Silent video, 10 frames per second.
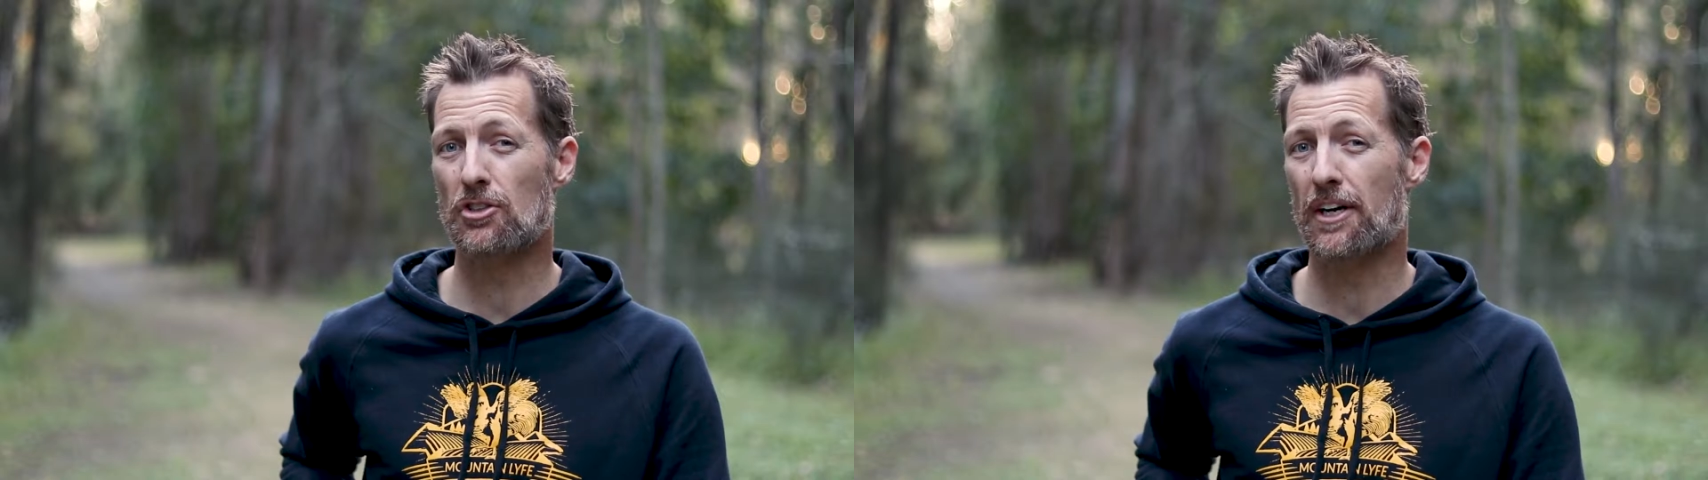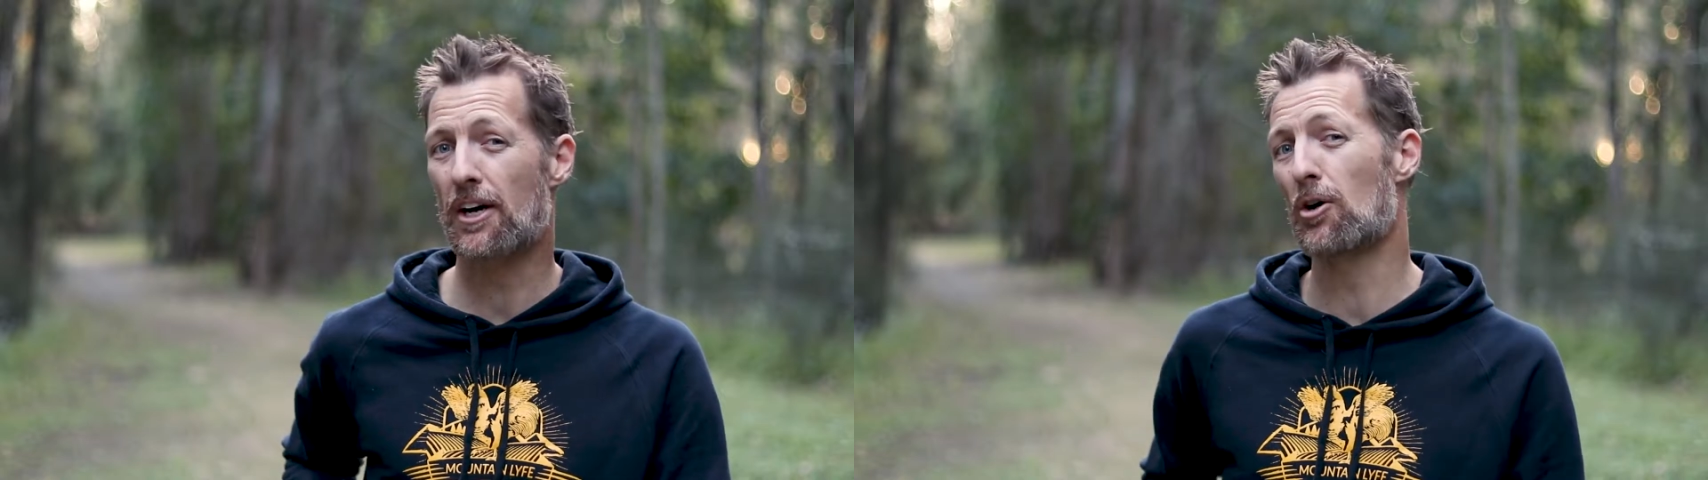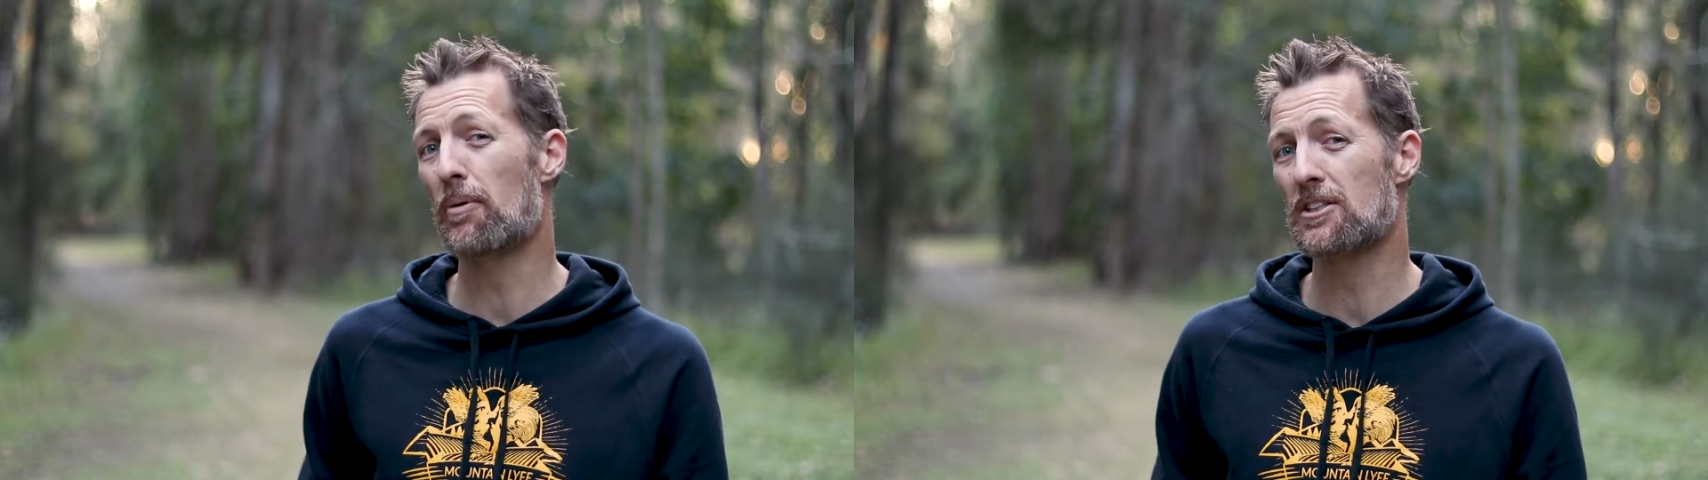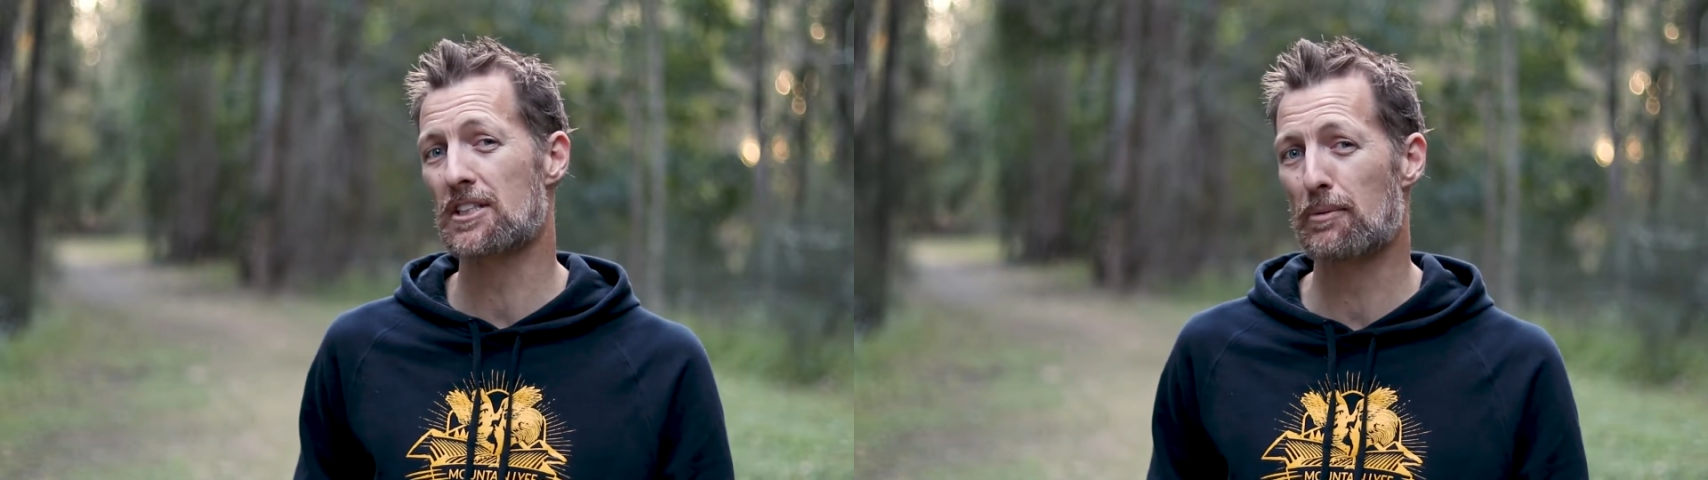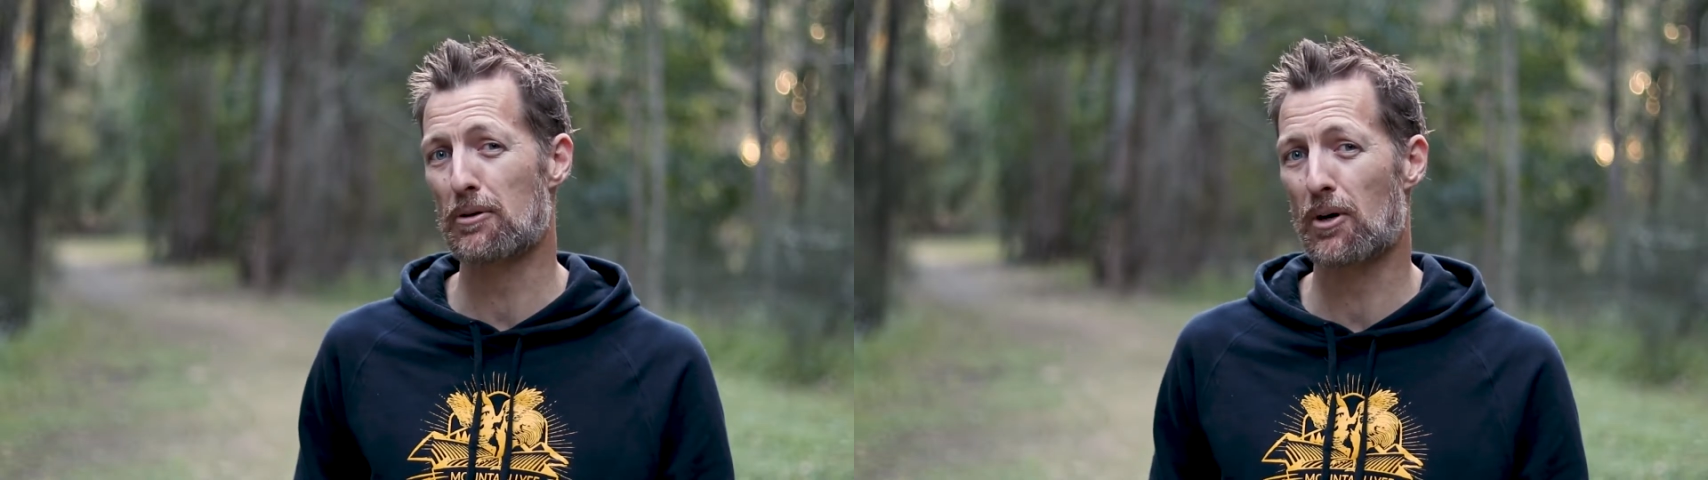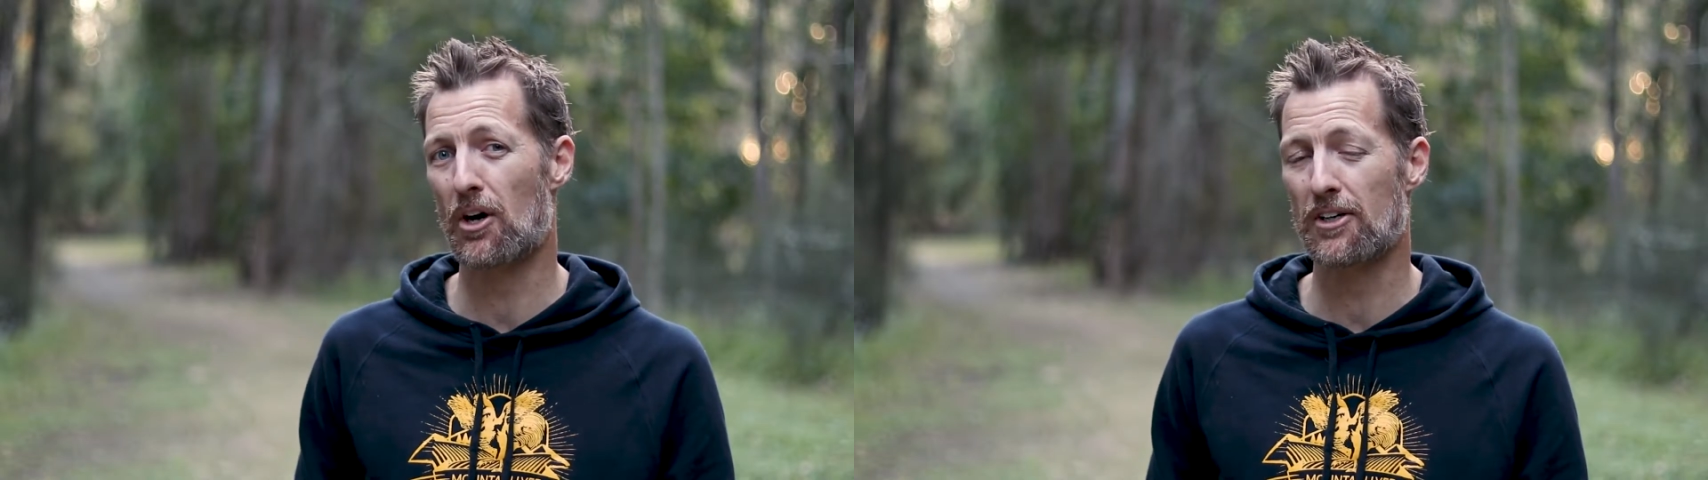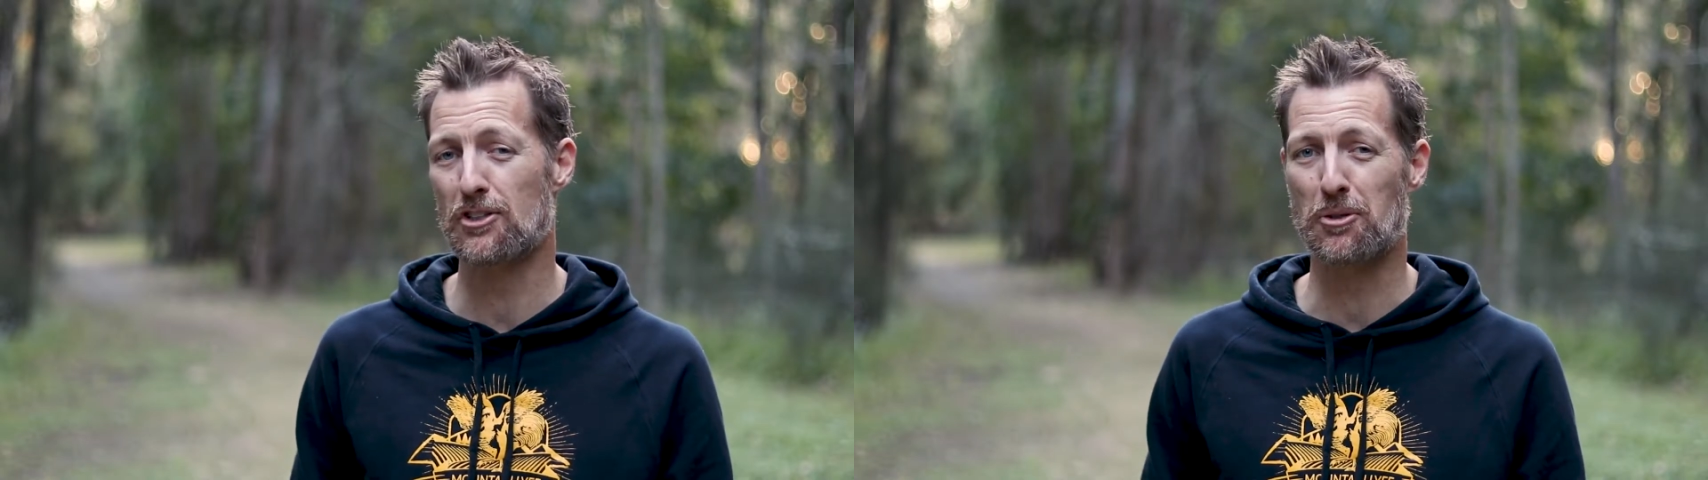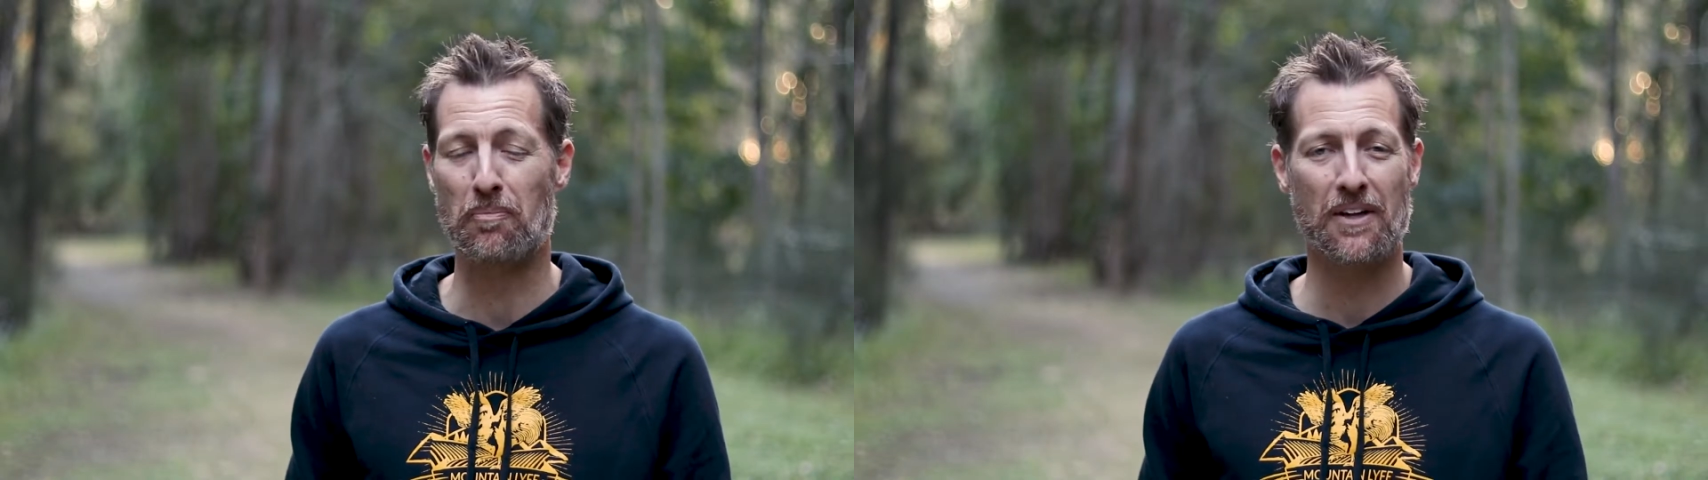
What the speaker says: trying to elbow someone behind you.